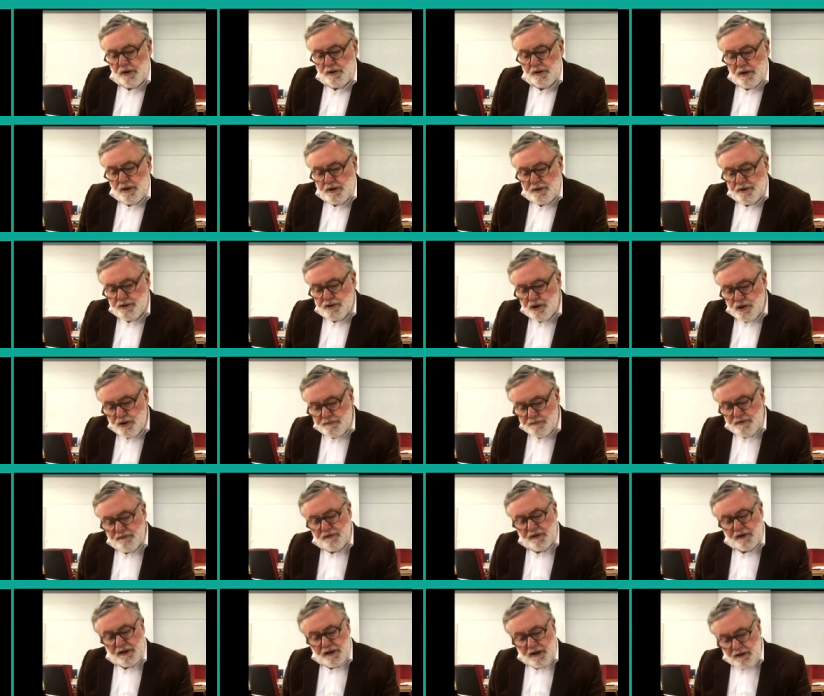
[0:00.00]
in terms
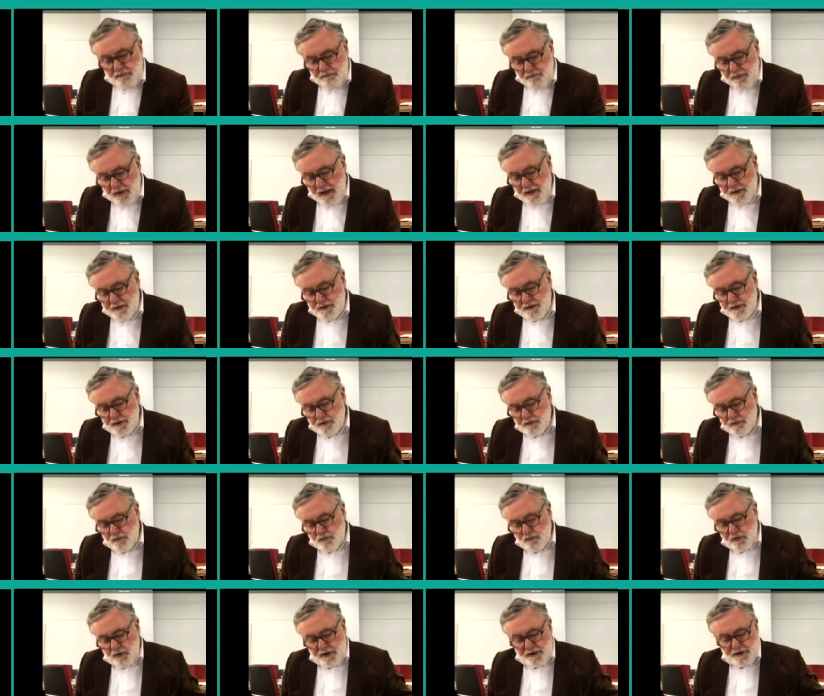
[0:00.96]
of the impacts that
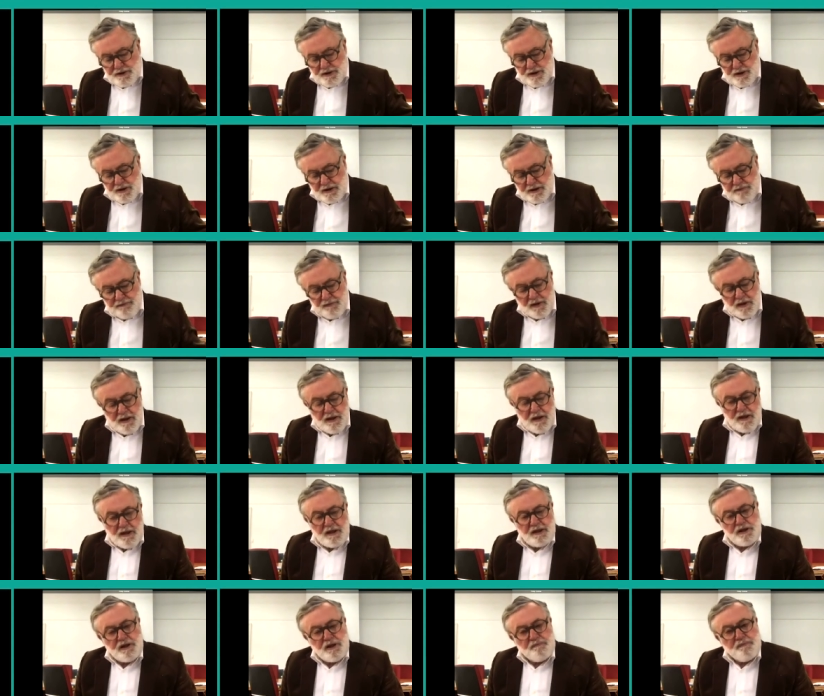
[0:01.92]
we achieve,
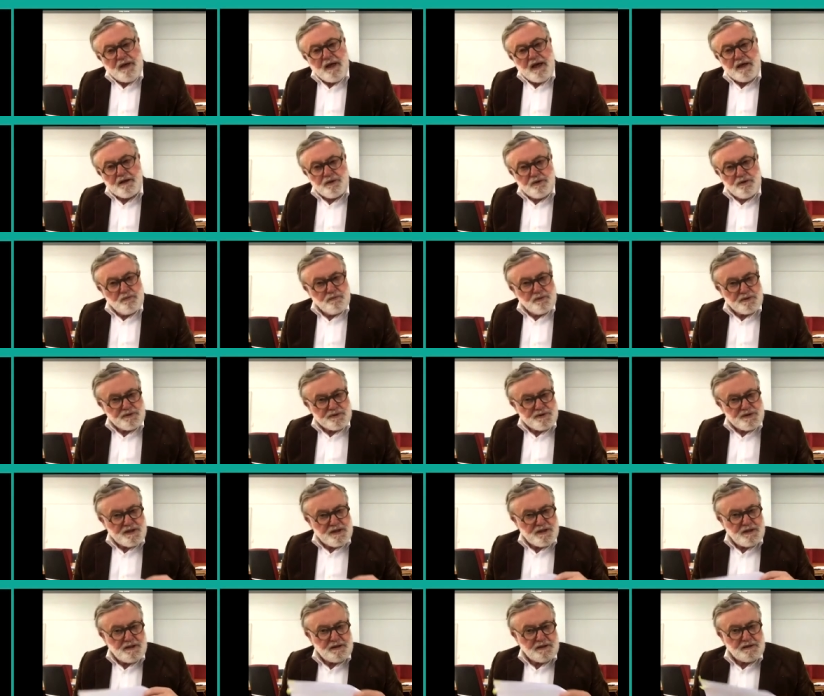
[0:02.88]
in the pack you will
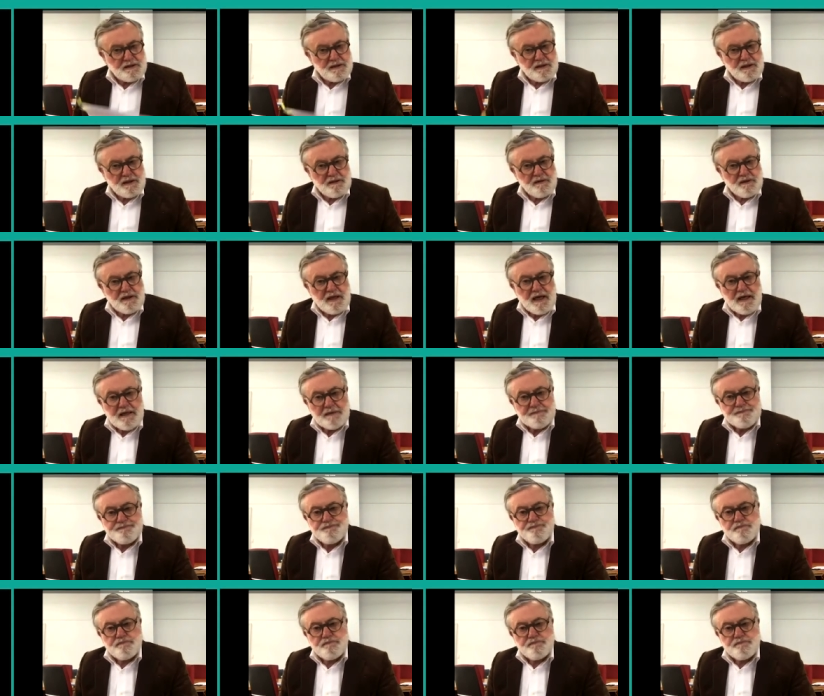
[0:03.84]
see that there are